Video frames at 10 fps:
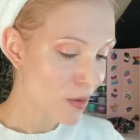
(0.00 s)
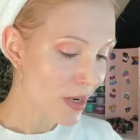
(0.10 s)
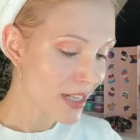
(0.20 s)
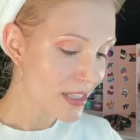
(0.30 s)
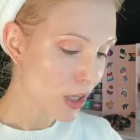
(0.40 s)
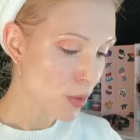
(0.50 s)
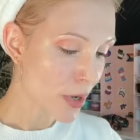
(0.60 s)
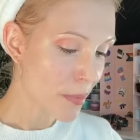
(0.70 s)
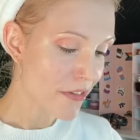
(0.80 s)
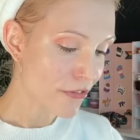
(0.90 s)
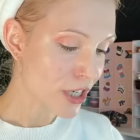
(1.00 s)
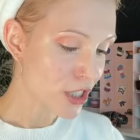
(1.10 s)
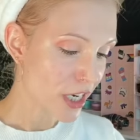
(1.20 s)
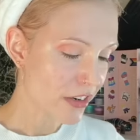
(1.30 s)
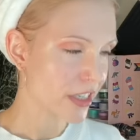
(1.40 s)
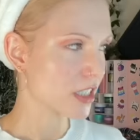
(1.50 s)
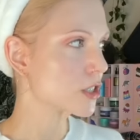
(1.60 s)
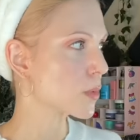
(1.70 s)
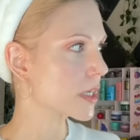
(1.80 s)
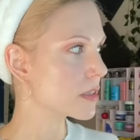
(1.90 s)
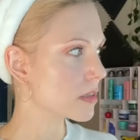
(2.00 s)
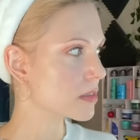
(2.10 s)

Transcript: I wanna celebrate my French heritage. Wait.